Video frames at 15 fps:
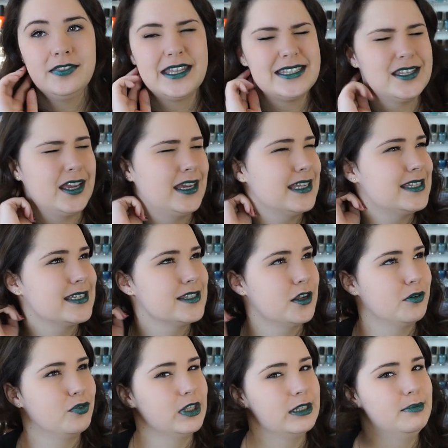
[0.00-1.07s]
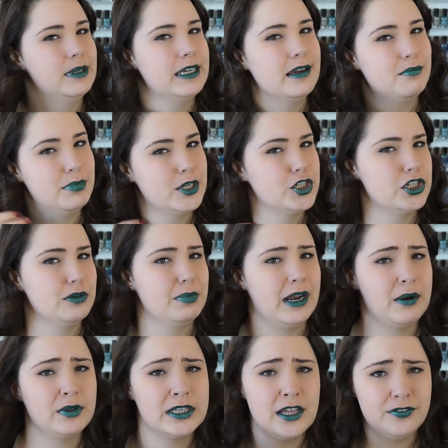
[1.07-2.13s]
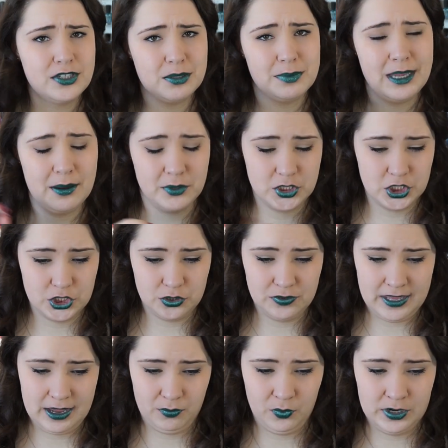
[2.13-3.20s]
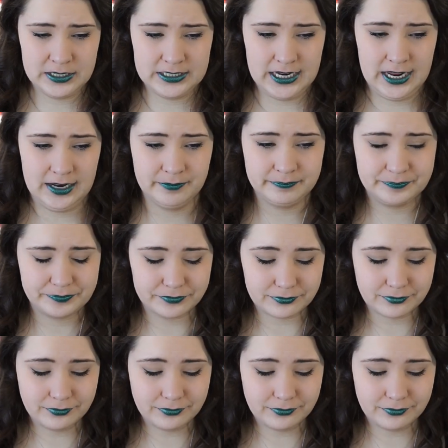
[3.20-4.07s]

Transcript: That's, I guess that's not a really big ambition, but I would love to be able to do that one day